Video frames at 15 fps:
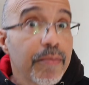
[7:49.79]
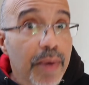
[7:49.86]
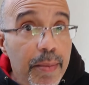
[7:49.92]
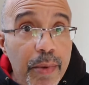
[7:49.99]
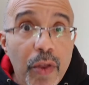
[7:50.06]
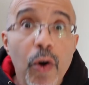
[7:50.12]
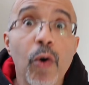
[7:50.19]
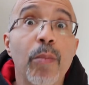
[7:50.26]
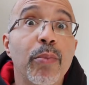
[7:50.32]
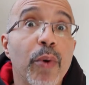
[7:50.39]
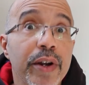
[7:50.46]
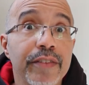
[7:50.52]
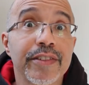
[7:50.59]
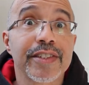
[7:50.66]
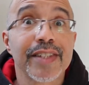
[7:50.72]
remember the whole
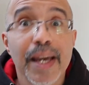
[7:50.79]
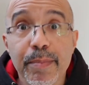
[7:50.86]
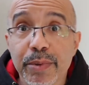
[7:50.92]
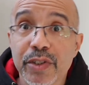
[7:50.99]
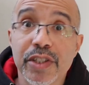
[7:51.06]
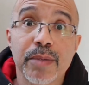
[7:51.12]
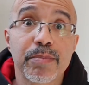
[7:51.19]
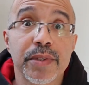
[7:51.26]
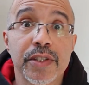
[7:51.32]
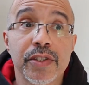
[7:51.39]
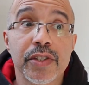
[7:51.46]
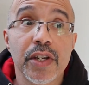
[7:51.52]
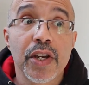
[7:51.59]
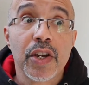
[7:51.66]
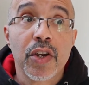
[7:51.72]
point of discipleship
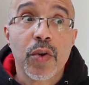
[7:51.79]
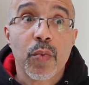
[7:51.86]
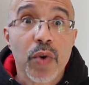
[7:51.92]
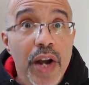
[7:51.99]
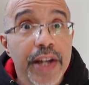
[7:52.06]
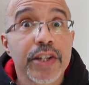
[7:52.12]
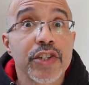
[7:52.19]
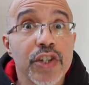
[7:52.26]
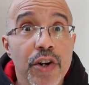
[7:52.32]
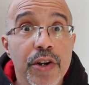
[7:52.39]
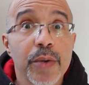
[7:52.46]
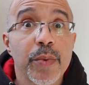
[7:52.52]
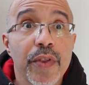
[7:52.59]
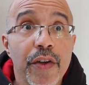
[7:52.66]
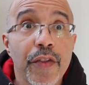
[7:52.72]
is we're on a
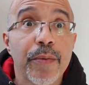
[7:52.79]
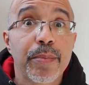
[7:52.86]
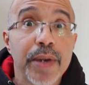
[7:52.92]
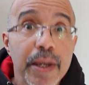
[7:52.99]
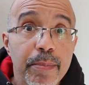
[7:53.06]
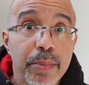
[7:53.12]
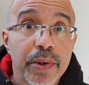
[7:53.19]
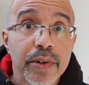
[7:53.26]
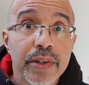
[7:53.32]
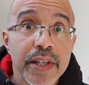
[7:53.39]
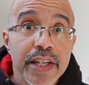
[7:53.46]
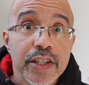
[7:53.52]
journey with other people.